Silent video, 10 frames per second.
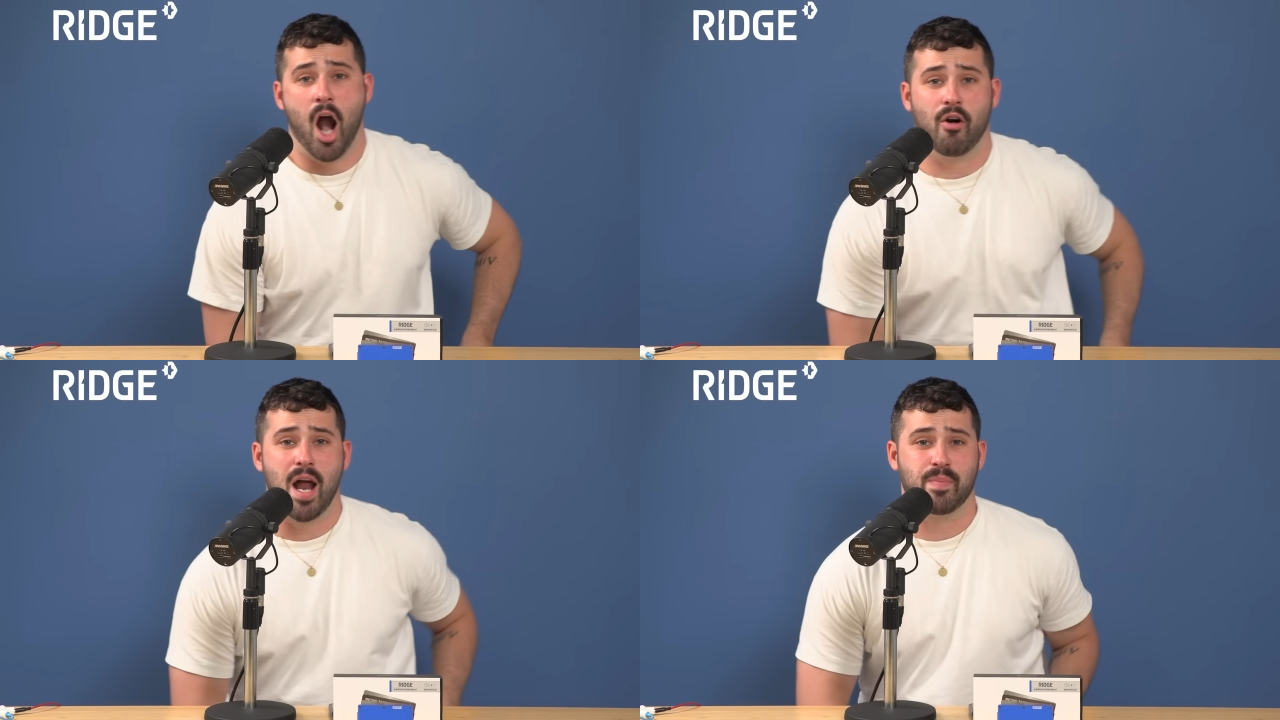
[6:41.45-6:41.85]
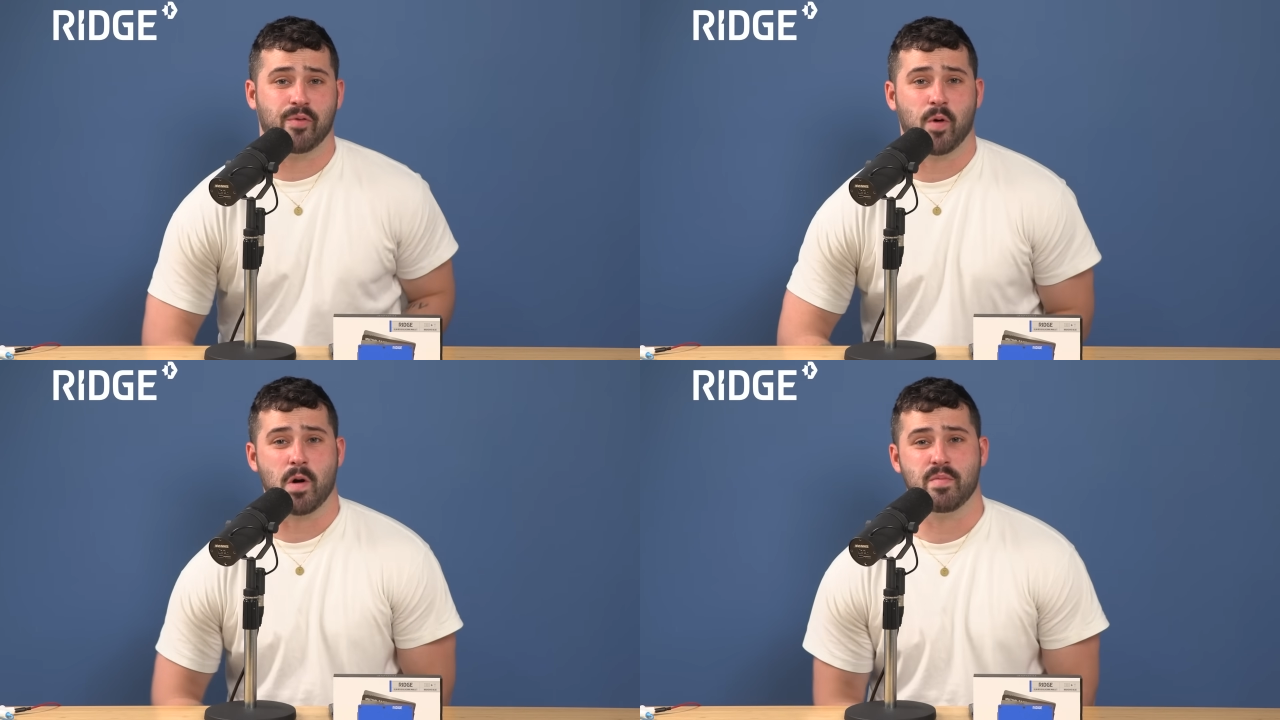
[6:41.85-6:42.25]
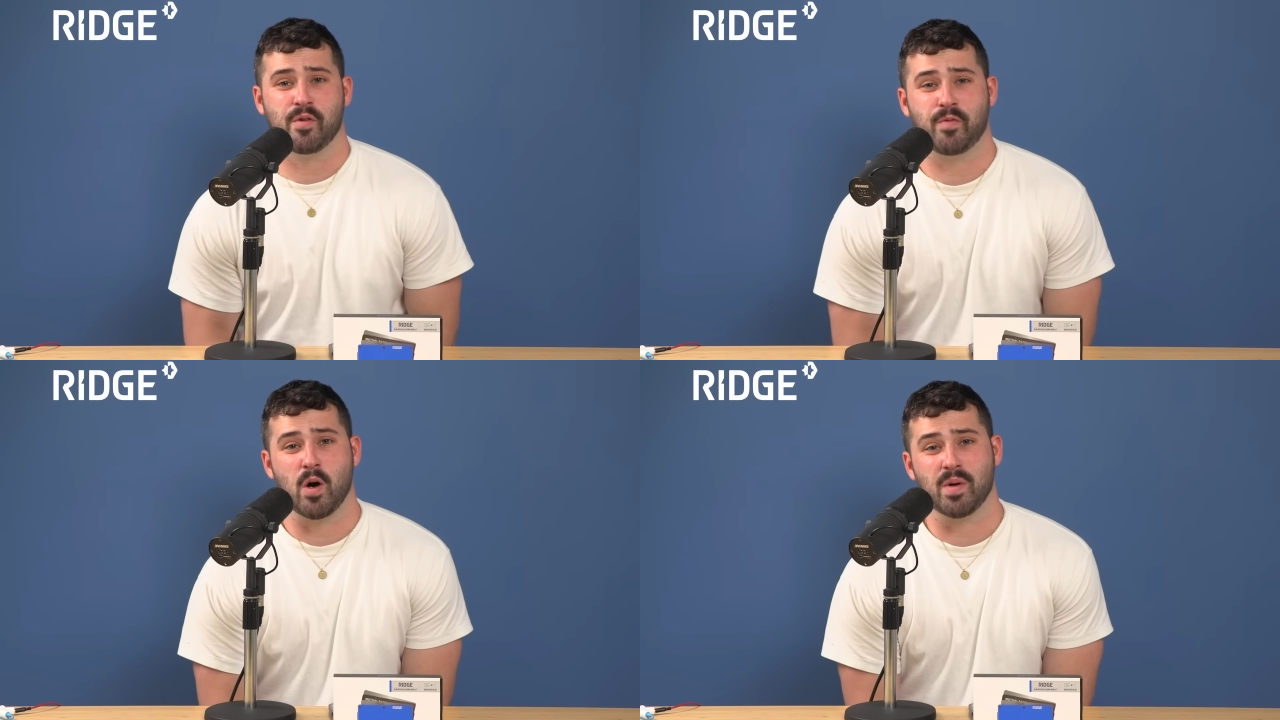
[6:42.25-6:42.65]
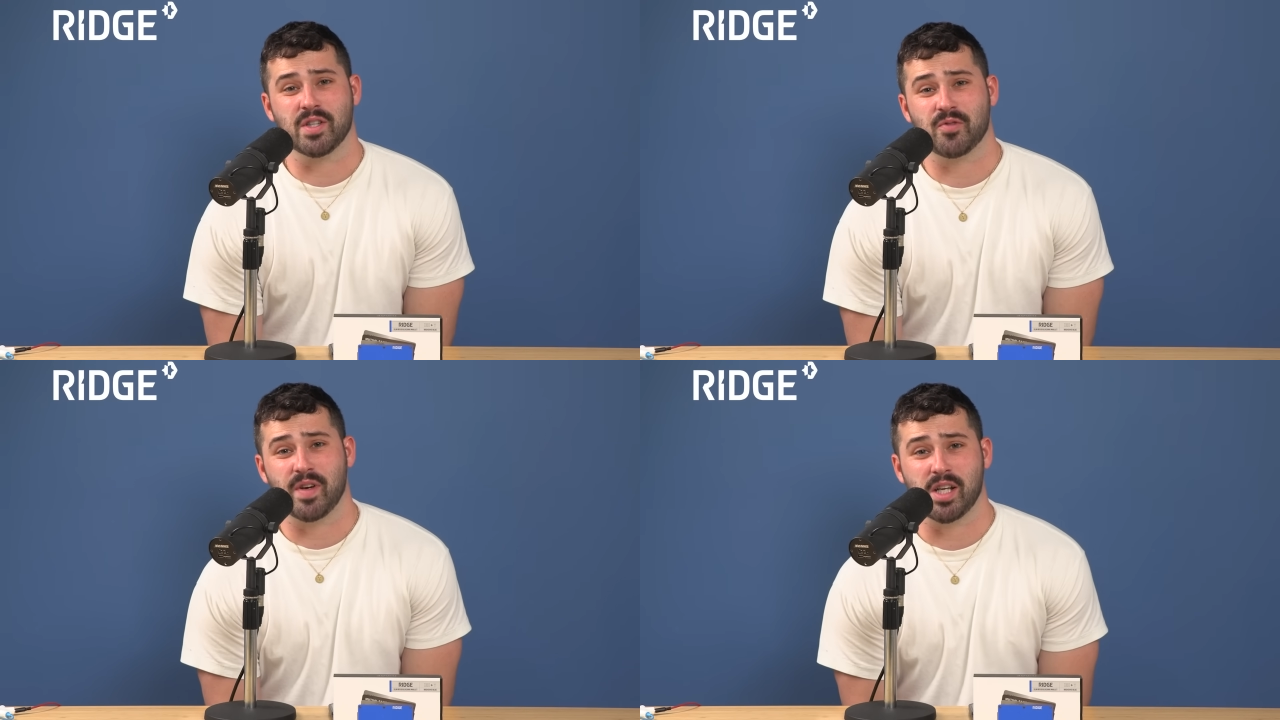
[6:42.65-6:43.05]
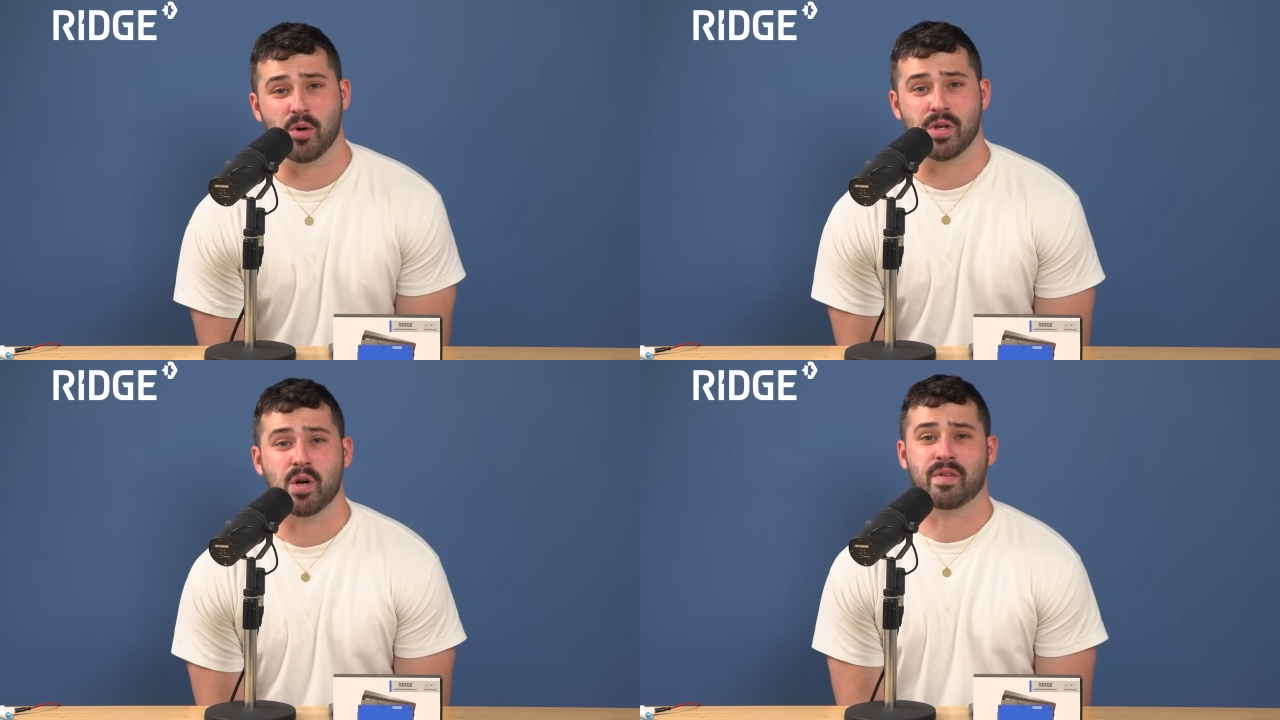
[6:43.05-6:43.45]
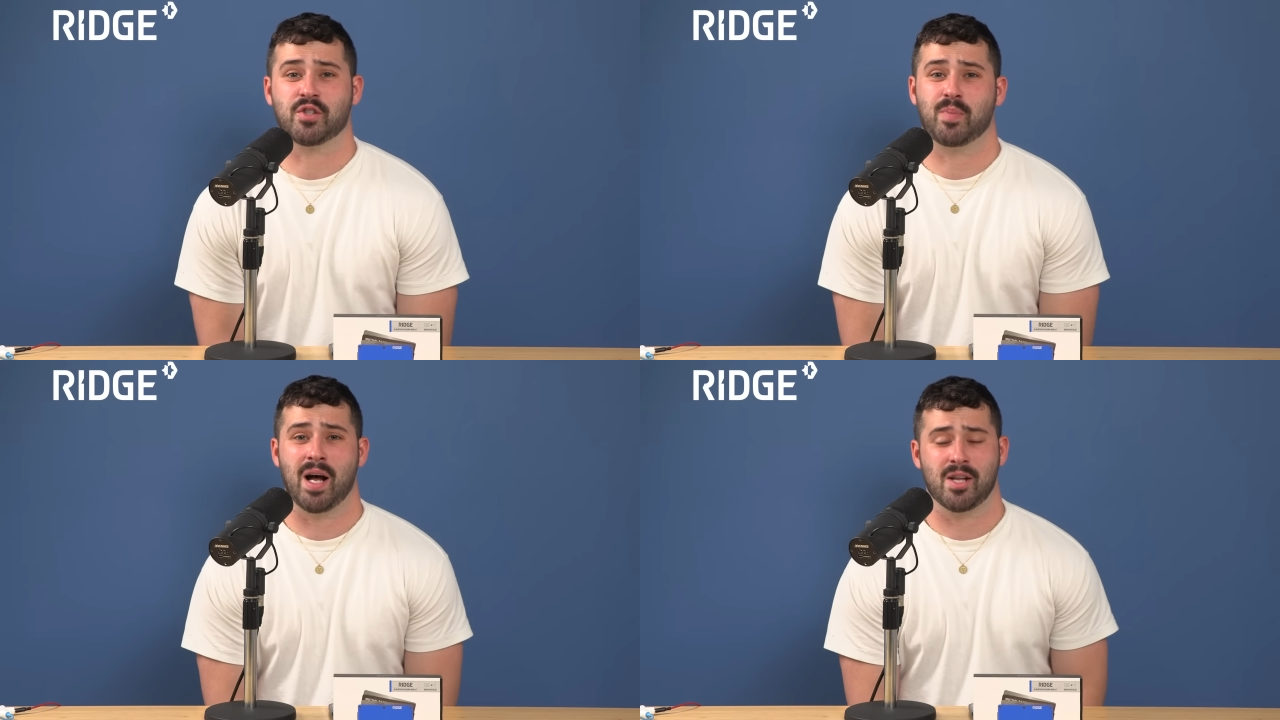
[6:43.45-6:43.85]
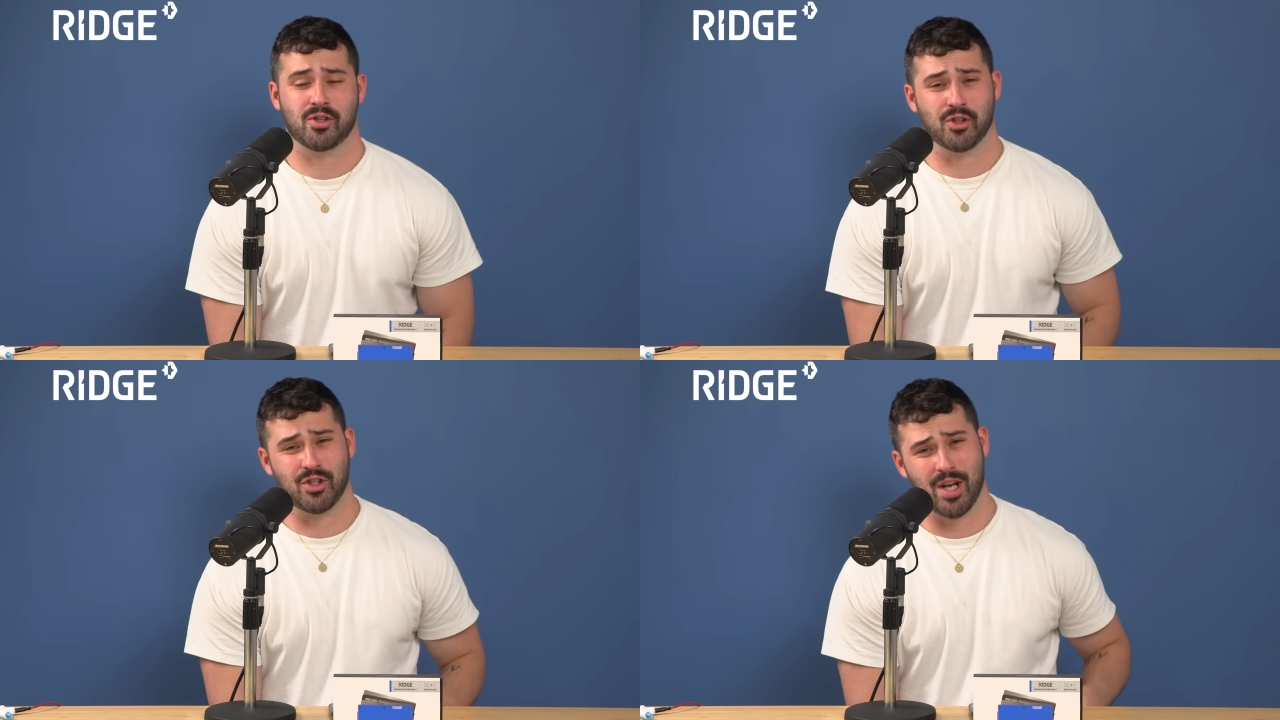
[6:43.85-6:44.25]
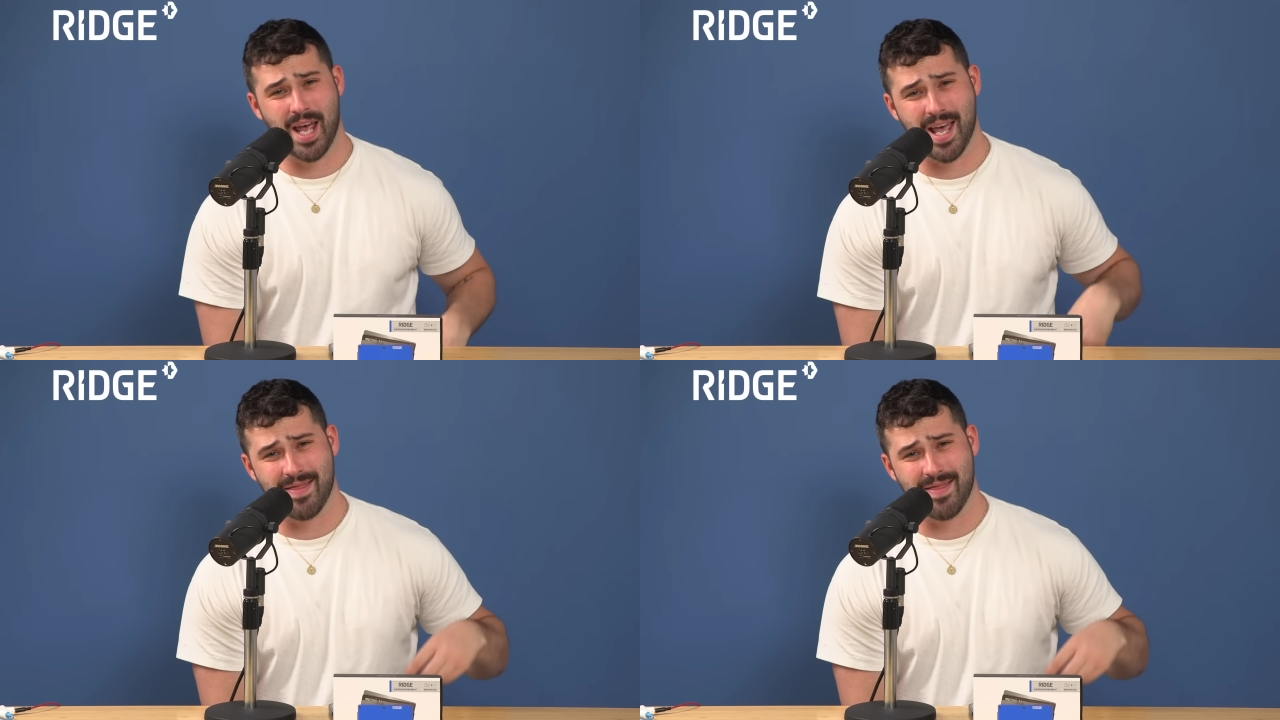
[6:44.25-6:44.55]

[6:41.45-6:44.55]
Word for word: All right, before we move forward with this video, we do have a sponsor today,